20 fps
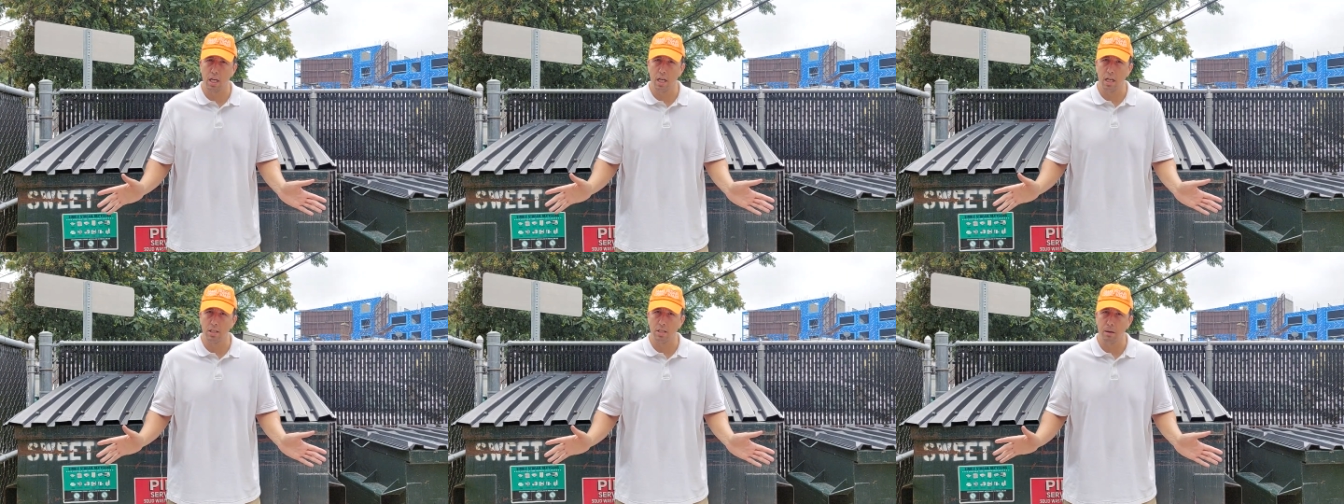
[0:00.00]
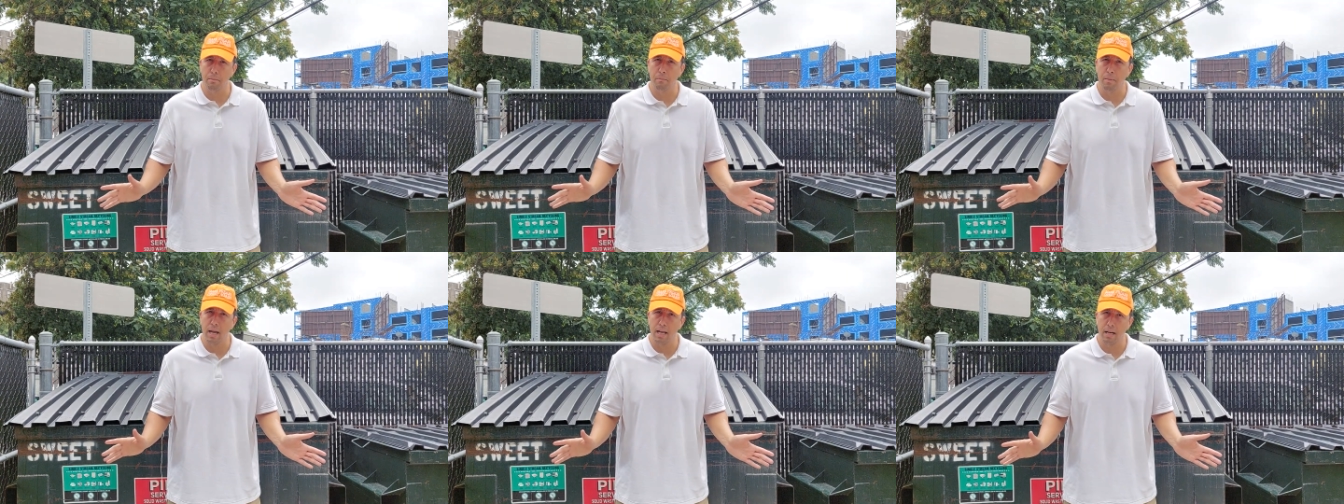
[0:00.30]
That's
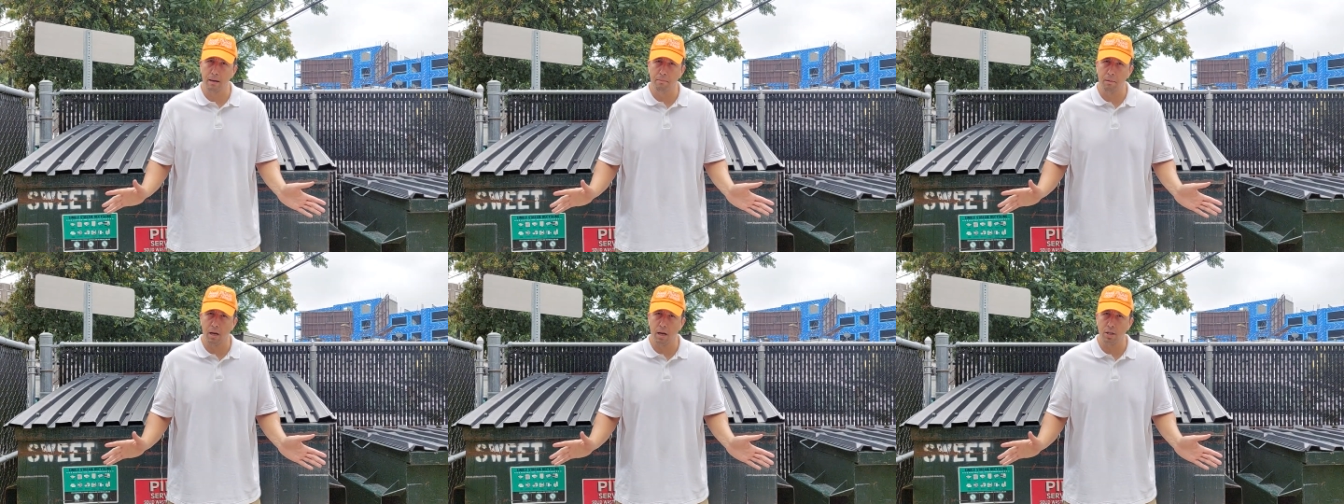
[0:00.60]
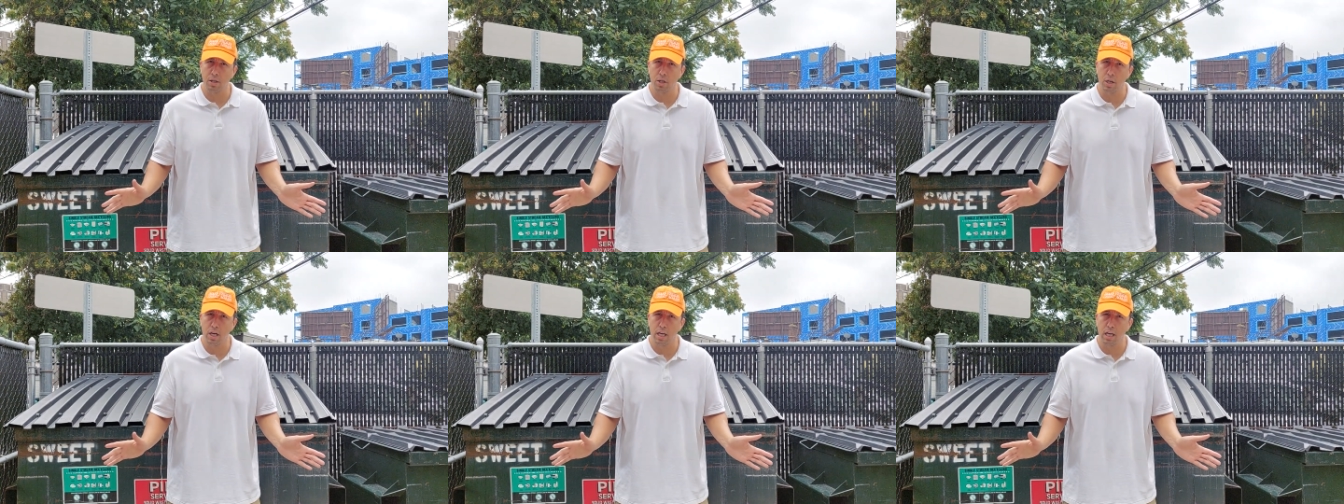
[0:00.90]
a made up
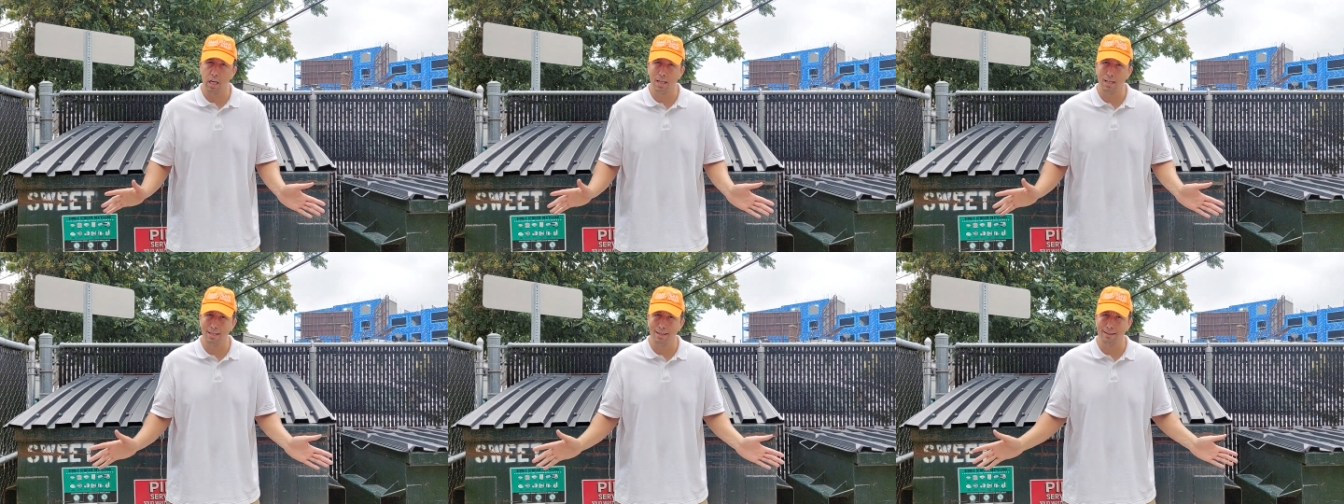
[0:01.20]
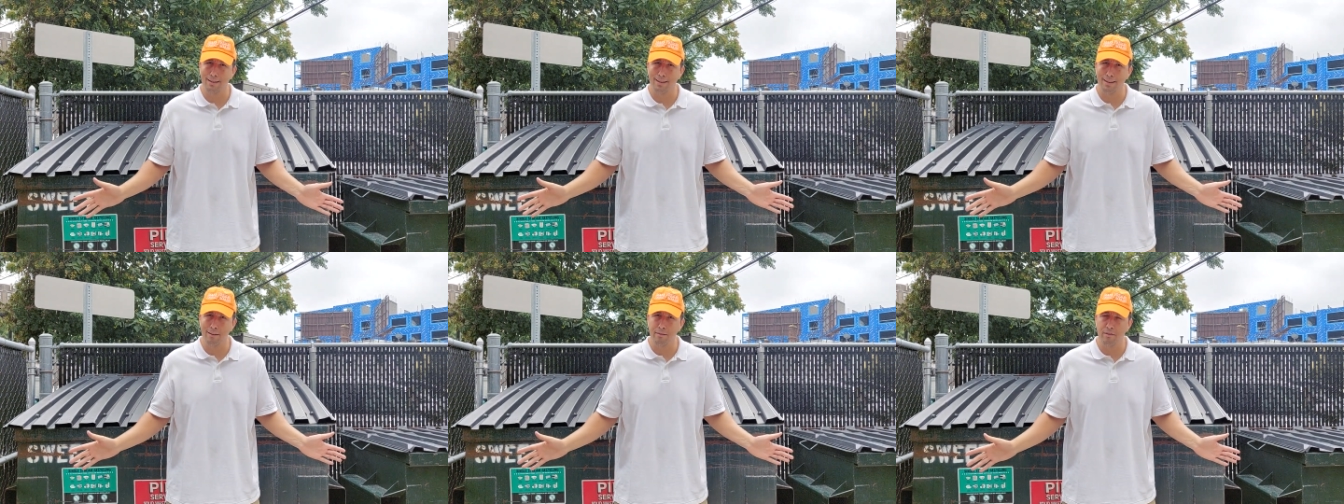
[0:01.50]
country.
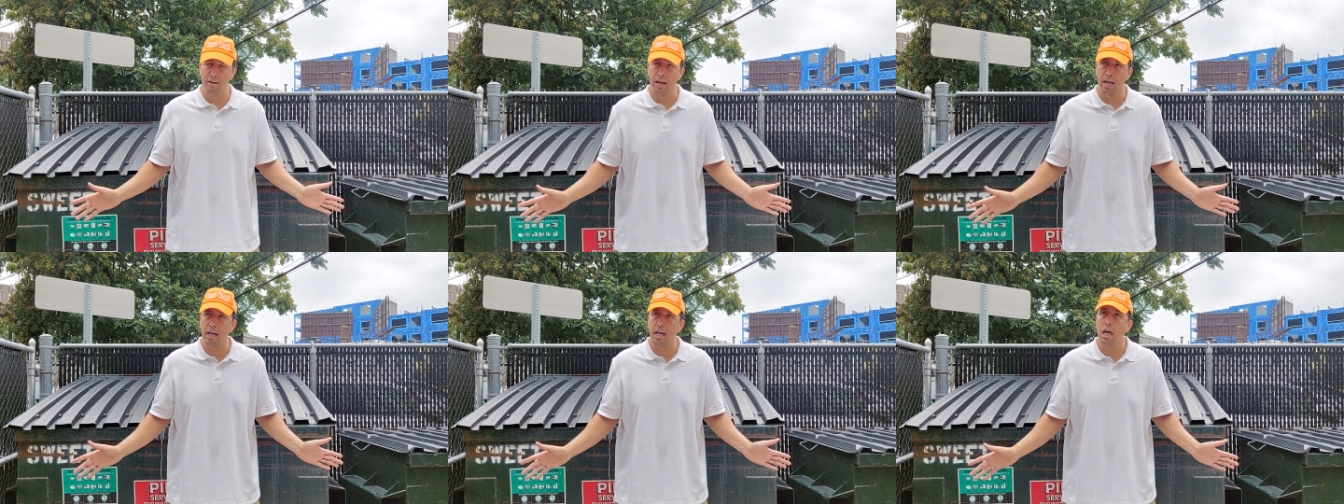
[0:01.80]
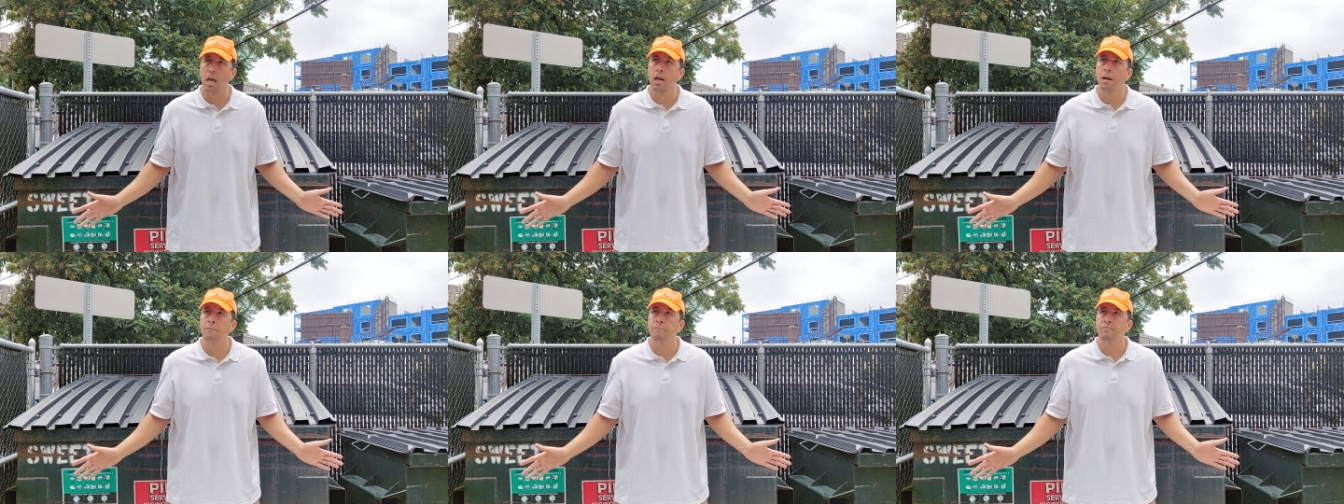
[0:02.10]
Not only fake.
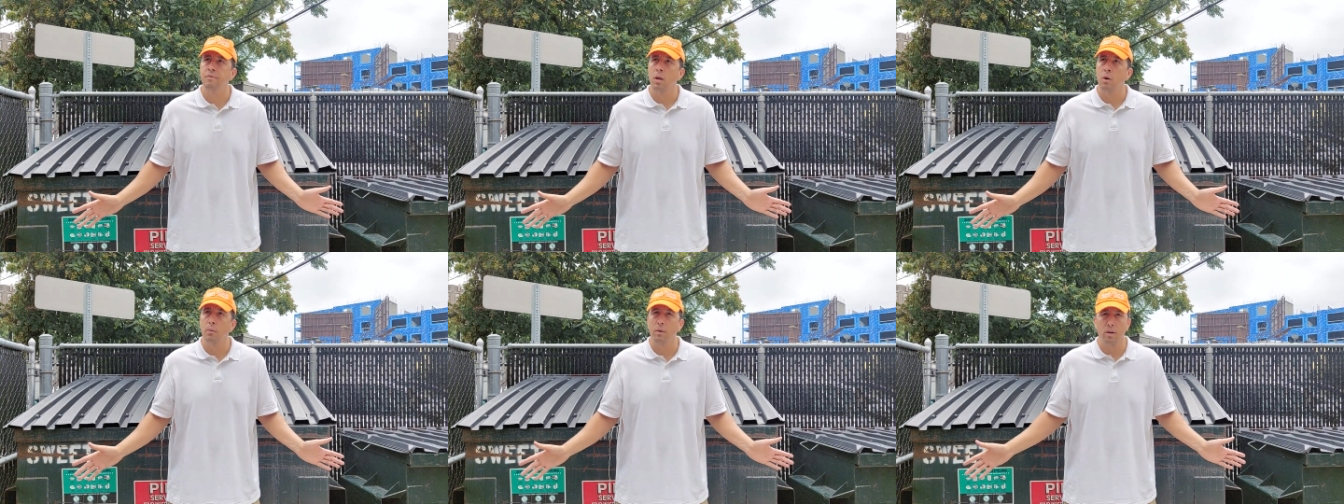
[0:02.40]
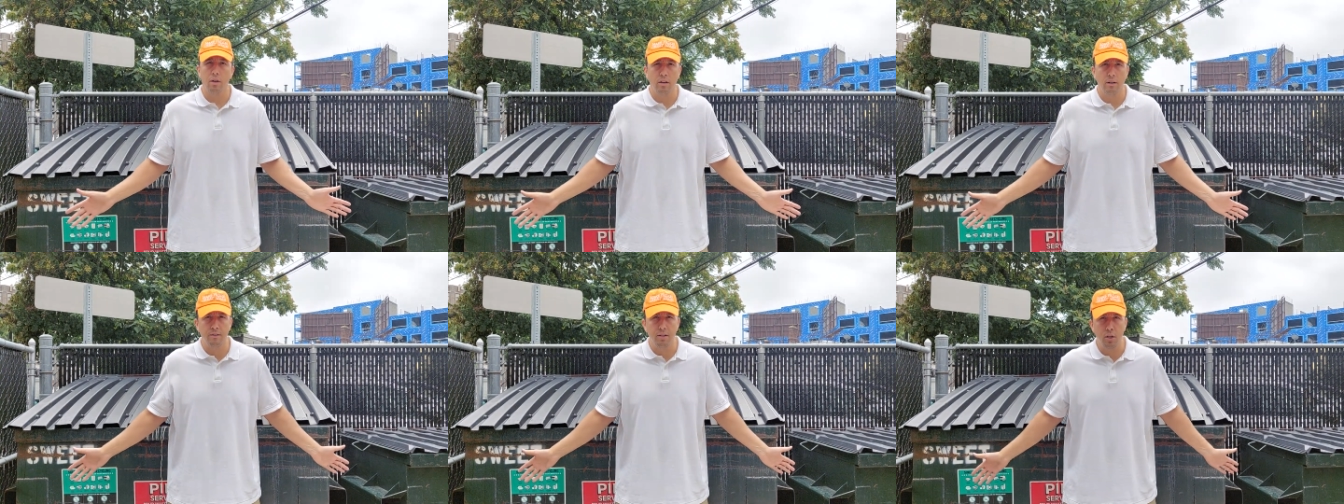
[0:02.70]
We
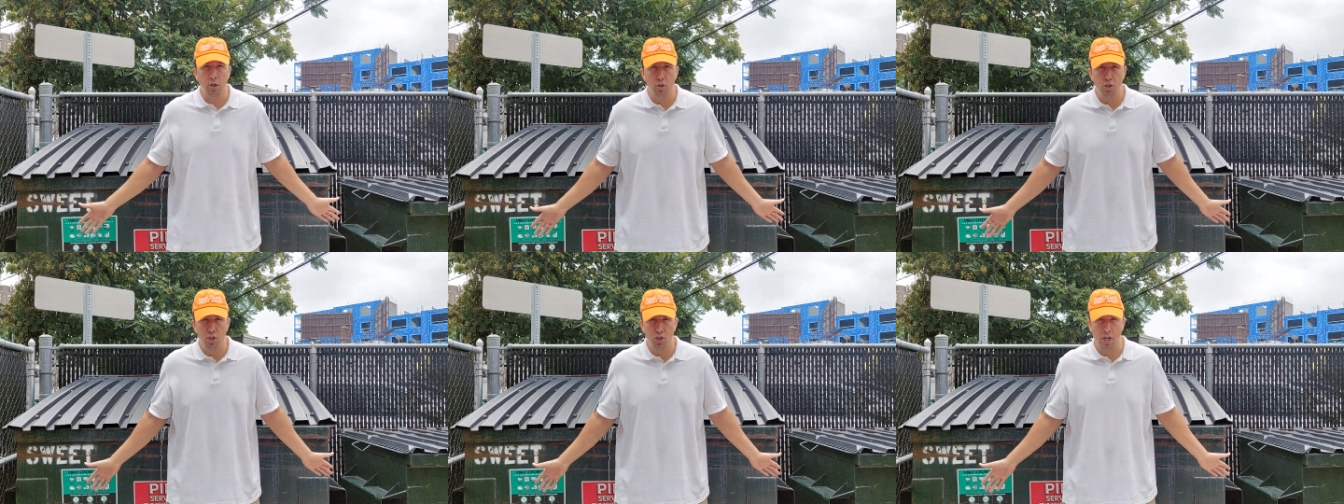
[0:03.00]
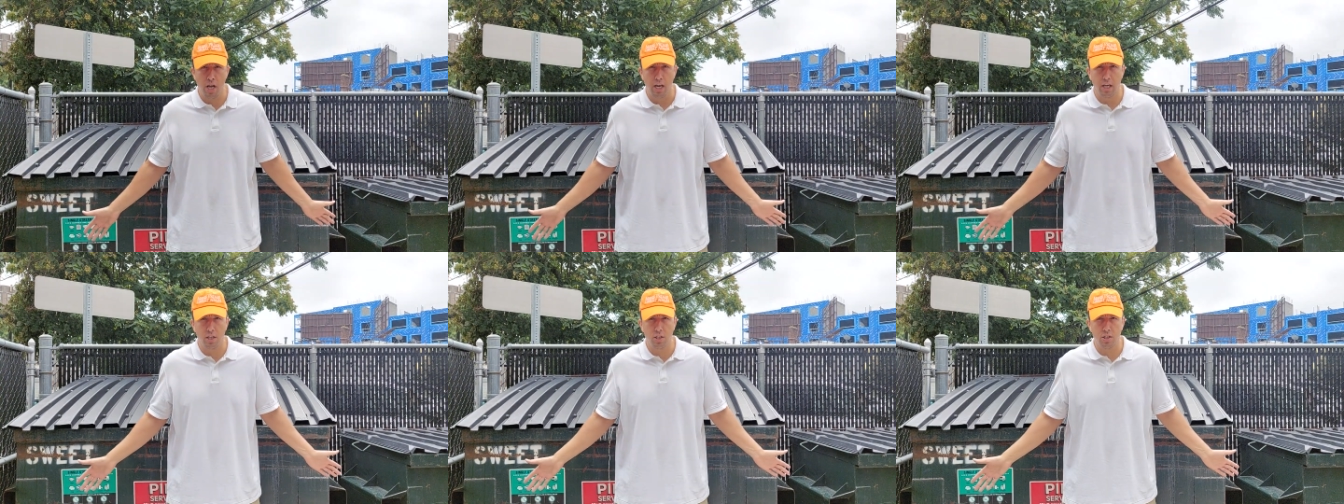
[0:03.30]
don't even use
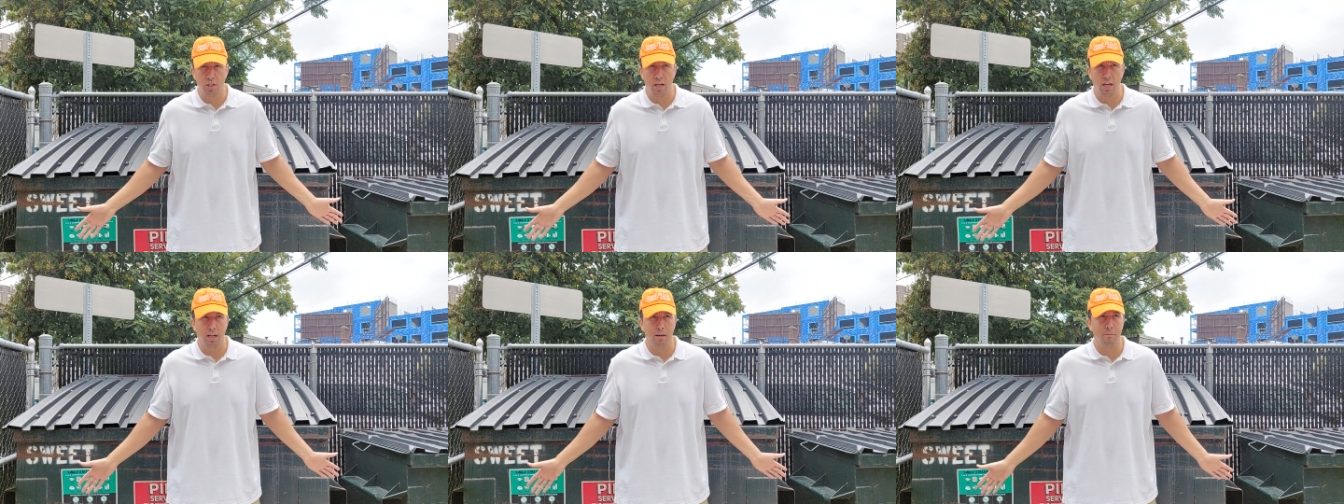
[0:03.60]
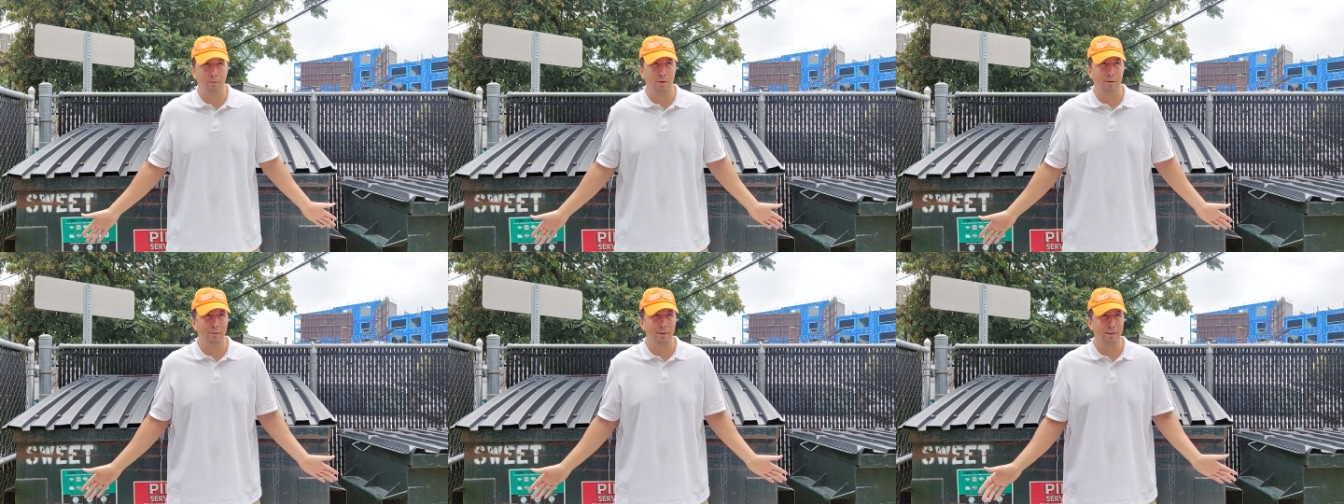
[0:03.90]
checks anymore.